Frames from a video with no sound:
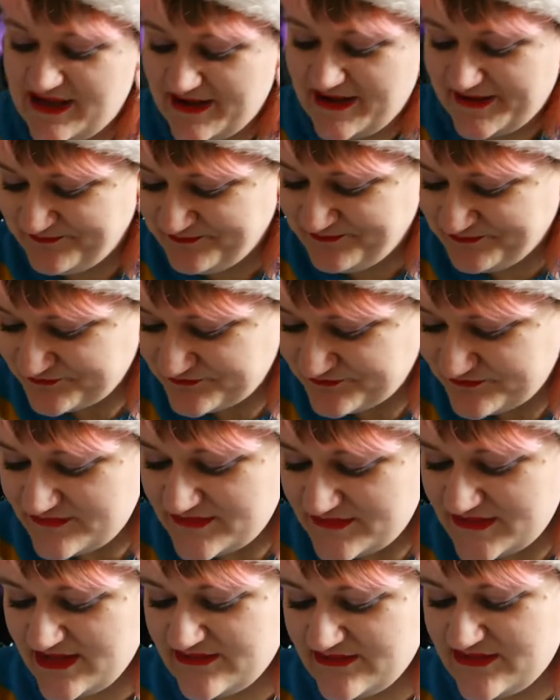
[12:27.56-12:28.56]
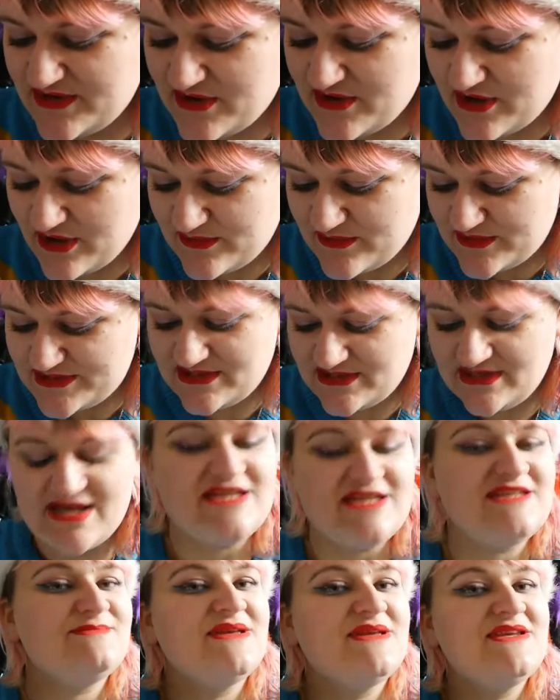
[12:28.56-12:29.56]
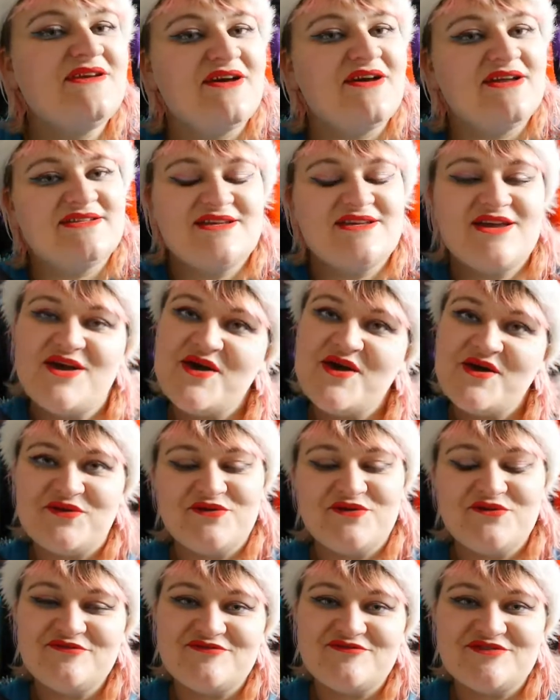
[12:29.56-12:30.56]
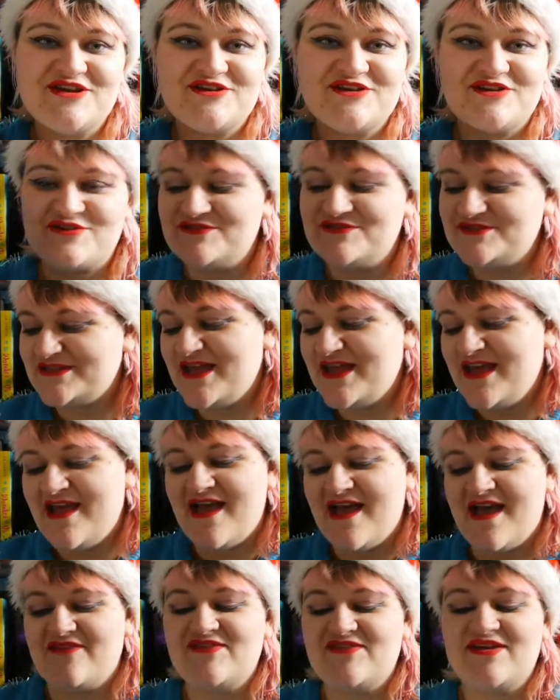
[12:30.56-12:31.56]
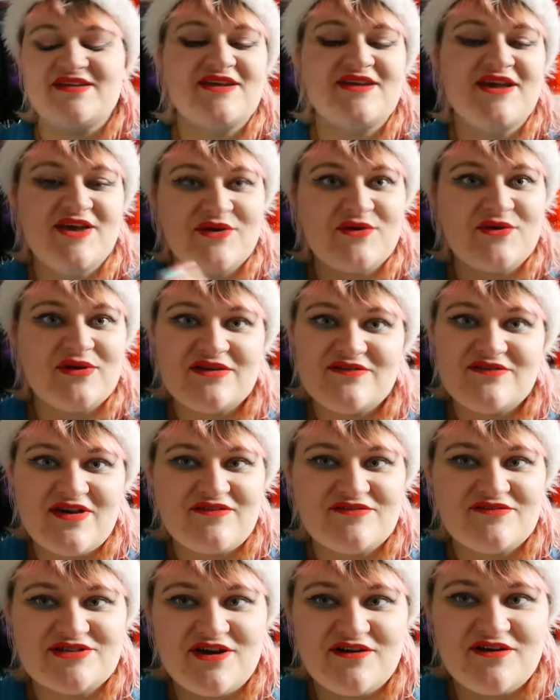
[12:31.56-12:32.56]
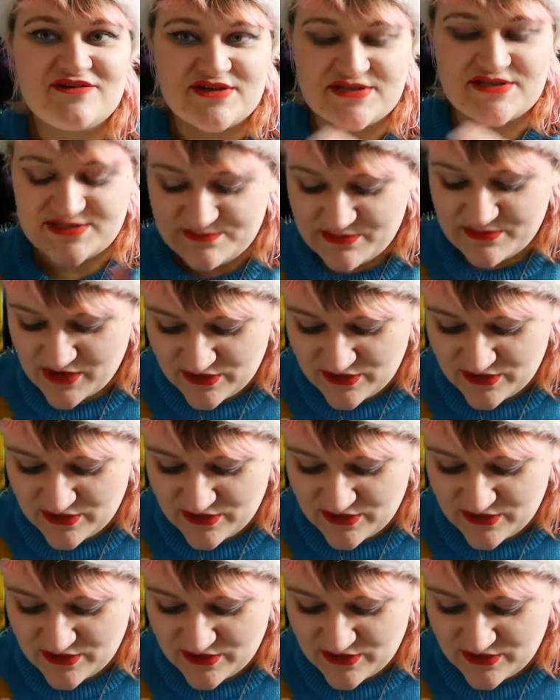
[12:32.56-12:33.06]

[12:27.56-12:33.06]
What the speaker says: here. And then I'll go on to Lady Midnight, Lord of Shadows, and then Queen of Air and Darkness.